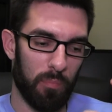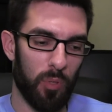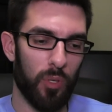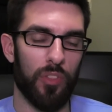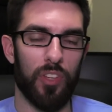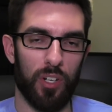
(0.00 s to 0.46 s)

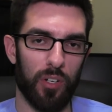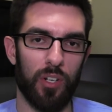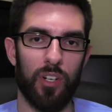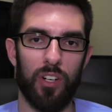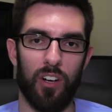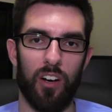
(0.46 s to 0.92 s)
put their,
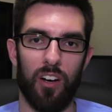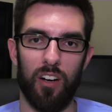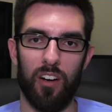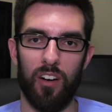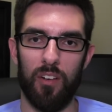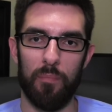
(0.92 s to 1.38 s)

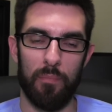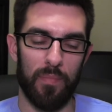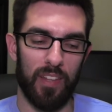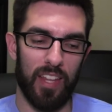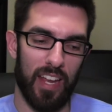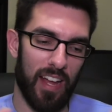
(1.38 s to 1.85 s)
uh,
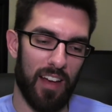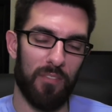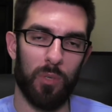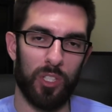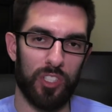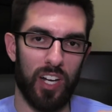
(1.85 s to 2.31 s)
they
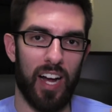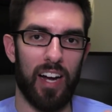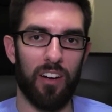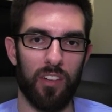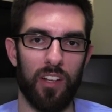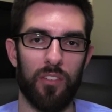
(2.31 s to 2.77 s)
have much
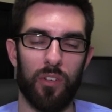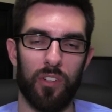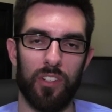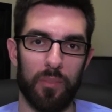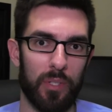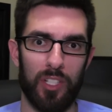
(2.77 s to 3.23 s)
higher
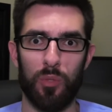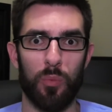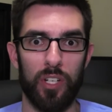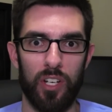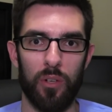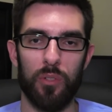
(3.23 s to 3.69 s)
level, I mean, it's
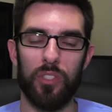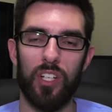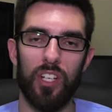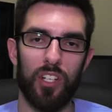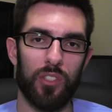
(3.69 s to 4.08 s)
Windows,